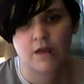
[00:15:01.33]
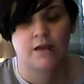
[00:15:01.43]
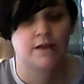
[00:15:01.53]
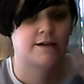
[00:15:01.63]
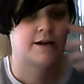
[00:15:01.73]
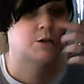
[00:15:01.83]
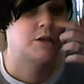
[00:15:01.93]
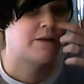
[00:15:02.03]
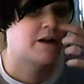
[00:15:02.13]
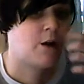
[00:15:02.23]
He's actually
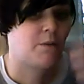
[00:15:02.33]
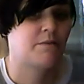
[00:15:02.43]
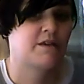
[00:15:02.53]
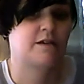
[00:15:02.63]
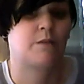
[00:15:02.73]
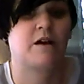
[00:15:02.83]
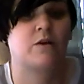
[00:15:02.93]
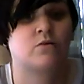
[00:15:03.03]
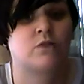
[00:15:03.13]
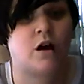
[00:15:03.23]
been helping me sell my
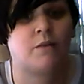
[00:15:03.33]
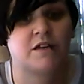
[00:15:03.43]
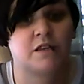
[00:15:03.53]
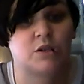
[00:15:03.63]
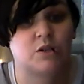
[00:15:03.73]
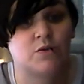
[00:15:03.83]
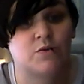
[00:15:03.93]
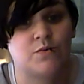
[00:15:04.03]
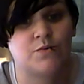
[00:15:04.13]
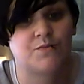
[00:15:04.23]
own comics
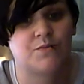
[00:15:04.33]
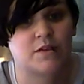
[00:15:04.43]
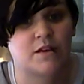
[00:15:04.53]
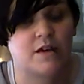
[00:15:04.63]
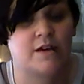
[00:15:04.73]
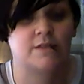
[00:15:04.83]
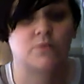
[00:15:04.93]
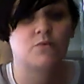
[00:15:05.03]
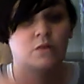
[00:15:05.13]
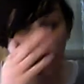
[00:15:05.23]
too. He's a
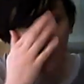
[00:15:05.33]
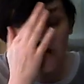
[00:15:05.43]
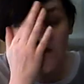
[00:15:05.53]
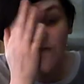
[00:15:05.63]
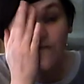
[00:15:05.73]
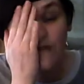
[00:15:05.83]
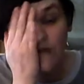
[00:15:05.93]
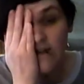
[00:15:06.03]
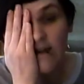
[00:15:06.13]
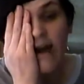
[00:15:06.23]
really good
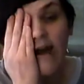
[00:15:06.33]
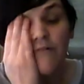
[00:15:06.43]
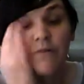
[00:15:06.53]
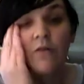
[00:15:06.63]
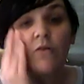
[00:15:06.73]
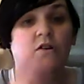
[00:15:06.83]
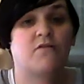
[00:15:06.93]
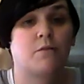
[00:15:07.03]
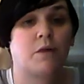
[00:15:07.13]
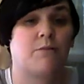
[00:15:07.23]
guy. I've been ordering
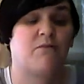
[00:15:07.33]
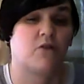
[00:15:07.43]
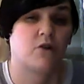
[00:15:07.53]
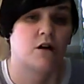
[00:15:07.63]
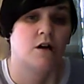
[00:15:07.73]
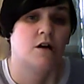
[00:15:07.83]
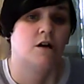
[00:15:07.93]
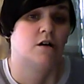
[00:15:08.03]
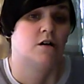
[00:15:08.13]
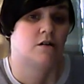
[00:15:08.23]
from him for
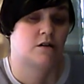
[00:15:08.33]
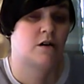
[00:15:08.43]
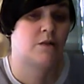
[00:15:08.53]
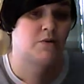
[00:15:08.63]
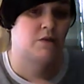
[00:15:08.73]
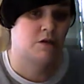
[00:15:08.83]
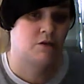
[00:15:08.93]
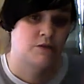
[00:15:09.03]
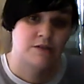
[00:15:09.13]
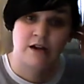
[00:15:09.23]
a couple of
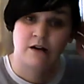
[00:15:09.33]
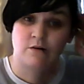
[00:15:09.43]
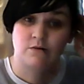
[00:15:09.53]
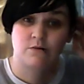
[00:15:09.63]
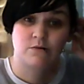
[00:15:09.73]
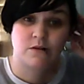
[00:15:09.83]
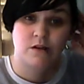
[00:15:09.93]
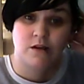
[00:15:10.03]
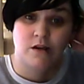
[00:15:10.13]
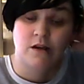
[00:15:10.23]
years now.
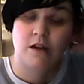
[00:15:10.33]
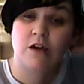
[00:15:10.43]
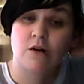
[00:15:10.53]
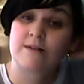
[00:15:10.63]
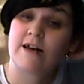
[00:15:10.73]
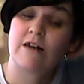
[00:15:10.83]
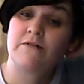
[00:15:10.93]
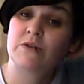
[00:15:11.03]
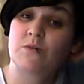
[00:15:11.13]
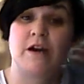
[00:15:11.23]
He goes out of
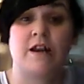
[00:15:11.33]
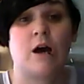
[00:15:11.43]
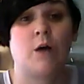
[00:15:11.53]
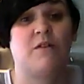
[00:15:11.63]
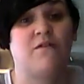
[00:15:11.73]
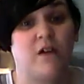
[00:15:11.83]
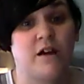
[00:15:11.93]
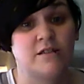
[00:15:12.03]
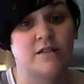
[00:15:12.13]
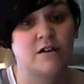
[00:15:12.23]
his way to help me
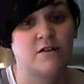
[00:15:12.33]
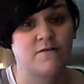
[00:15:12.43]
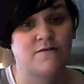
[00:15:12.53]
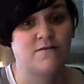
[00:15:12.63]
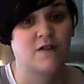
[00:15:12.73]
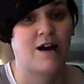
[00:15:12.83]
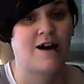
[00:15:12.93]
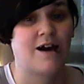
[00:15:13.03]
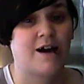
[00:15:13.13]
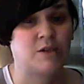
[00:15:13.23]
find stuff.
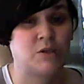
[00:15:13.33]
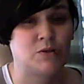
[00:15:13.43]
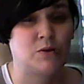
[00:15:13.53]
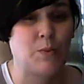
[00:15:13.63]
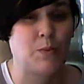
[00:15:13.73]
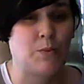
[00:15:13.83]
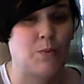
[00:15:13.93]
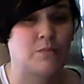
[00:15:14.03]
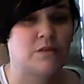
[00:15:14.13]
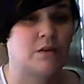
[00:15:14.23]
I do
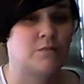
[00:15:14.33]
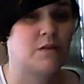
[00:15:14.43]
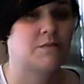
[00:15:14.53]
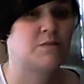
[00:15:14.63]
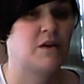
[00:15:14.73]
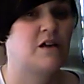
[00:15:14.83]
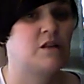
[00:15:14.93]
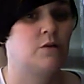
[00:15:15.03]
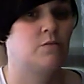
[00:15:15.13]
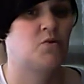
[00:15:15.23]
sometimes pay a
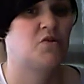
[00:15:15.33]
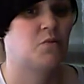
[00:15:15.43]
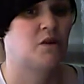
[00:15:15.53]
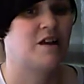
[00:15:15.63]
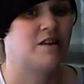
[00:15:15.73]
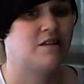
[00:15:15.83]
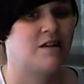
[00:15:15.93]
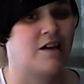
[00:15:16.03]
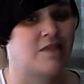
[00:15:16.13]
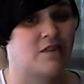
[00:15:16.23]
little more than what I
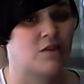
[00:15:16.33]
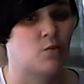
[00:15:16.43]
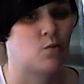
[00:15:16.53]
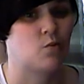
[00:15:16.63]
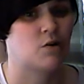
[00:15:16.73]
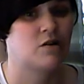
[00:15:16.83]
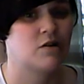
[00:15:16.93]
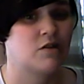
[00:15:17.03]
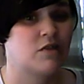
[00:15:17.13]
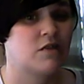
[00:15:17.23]
think they're worth